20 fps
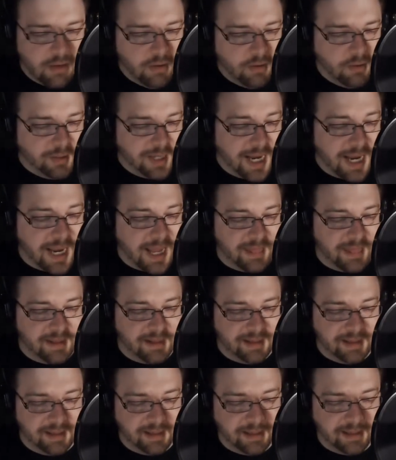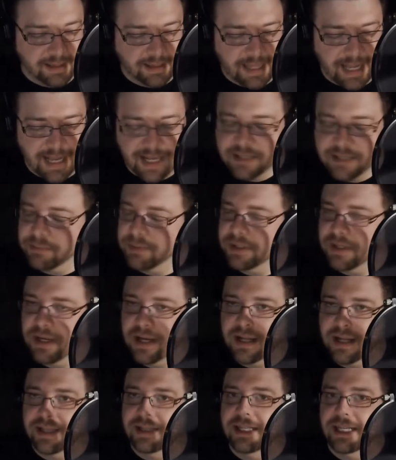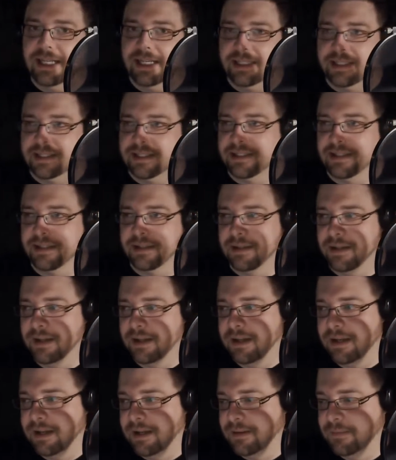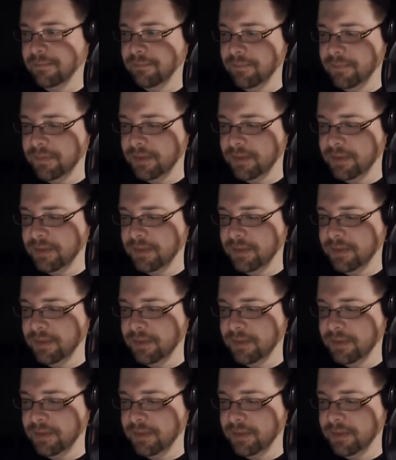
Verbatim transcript: Okay. And then last but not least, uh,